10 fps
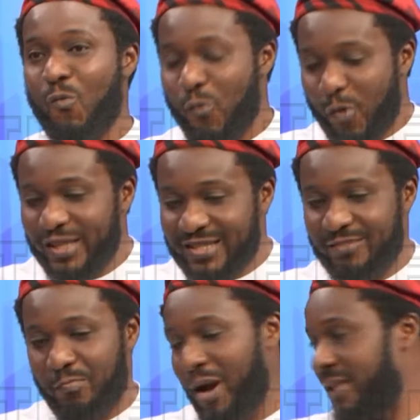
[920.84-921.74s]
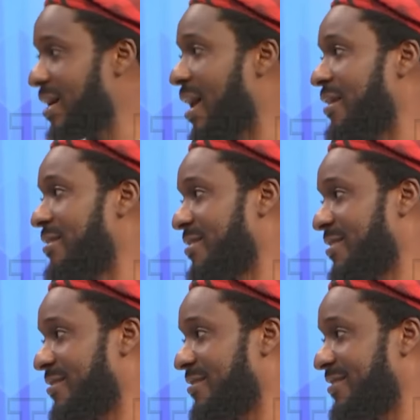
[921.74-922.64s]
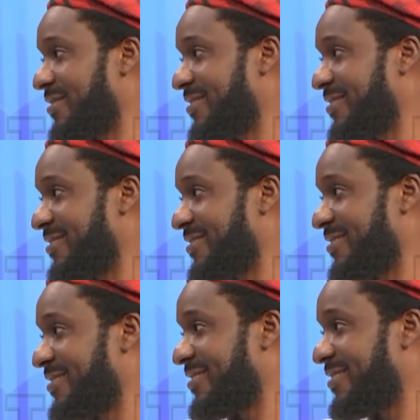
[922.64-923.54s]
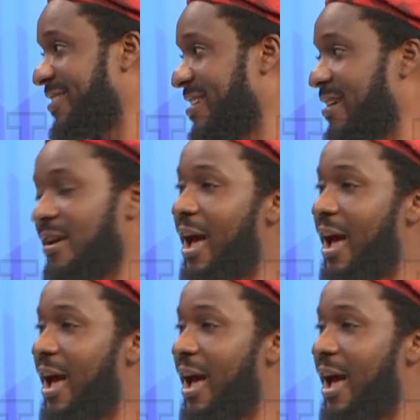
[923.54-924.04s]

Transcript: with my talent. Where can we find you?